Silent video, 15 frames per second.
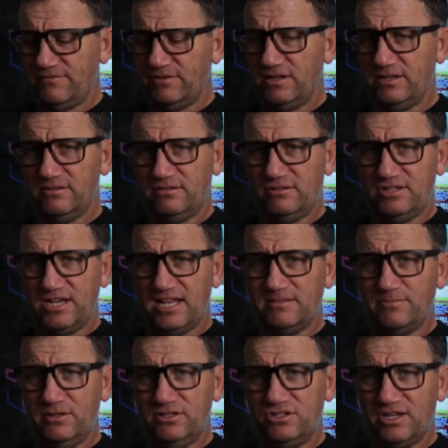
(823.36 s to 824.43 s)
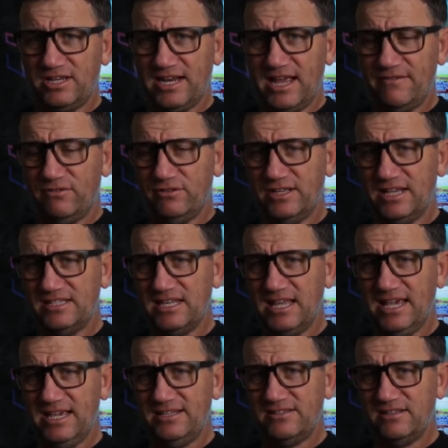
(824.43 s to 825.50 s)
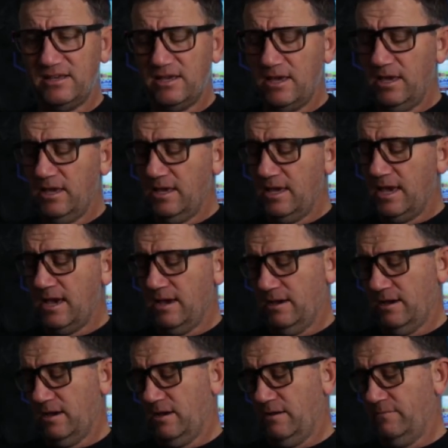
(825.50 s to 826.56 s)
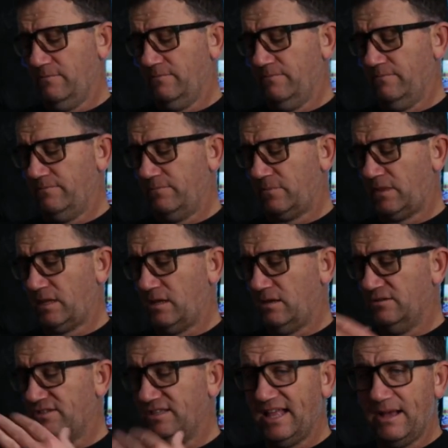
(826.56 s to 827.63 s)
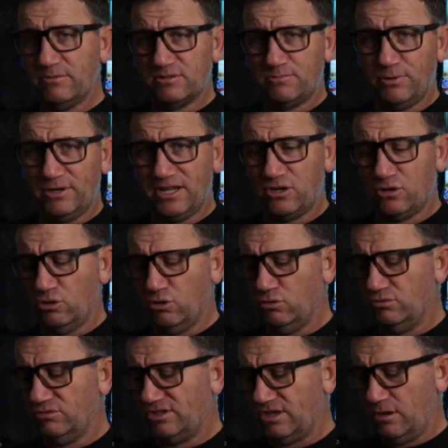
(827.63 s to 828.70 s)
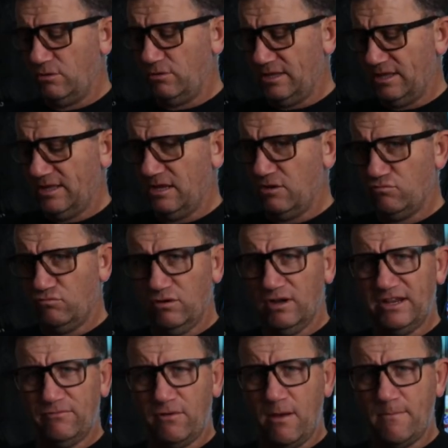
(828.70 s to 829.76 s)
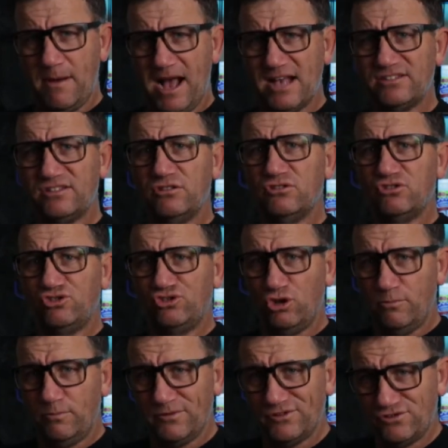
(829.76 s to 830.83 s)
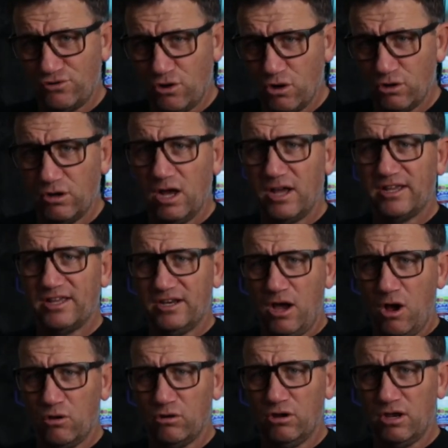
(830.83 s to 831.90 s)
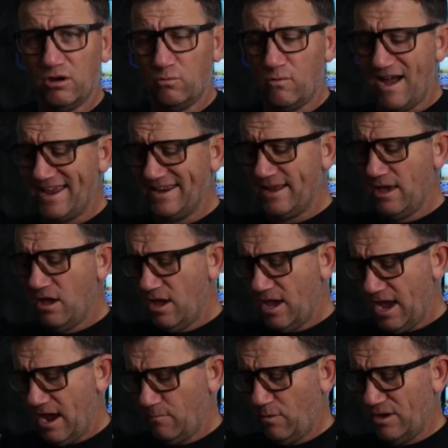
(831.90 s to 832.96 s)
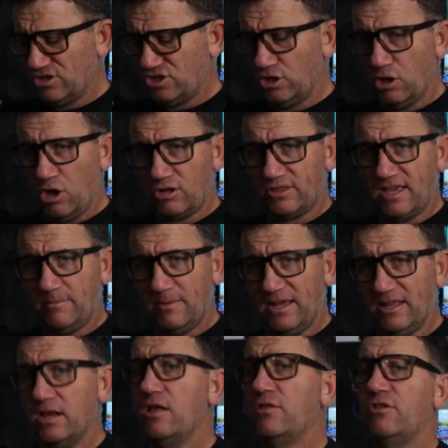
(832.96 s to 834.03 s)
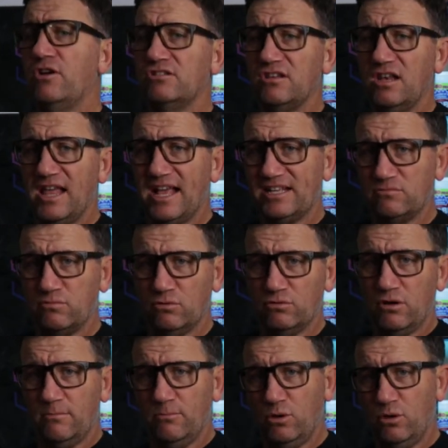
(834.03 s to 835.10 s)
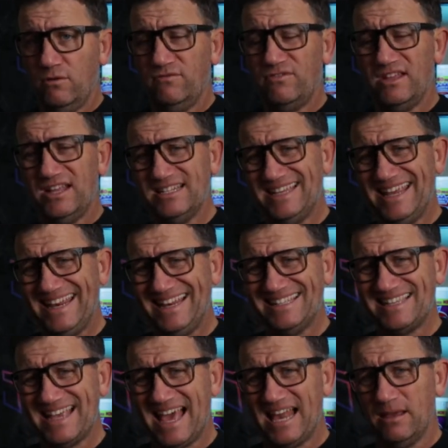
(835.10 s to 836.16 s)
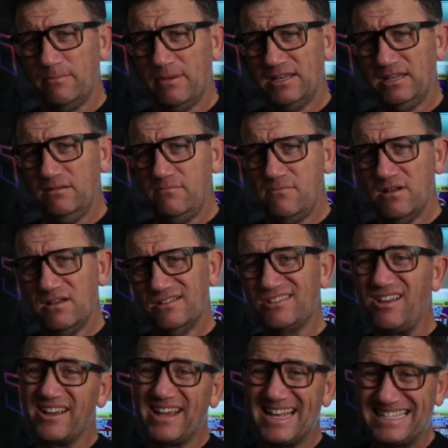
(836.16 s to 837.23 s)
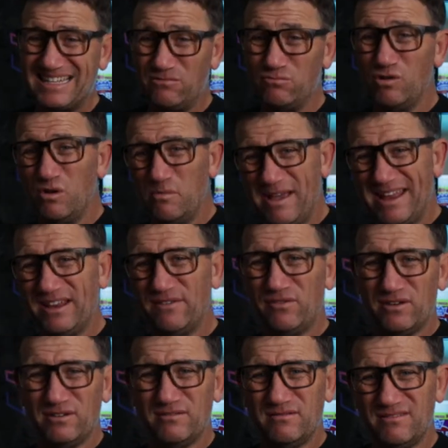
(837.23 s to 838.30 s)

adjustments you can have on these legs. So that was pretty cool. So really robust, super strong, can hold a lot of weight, and once you lock them in, those legs will not move. It is aluminium, so I guess it will benefit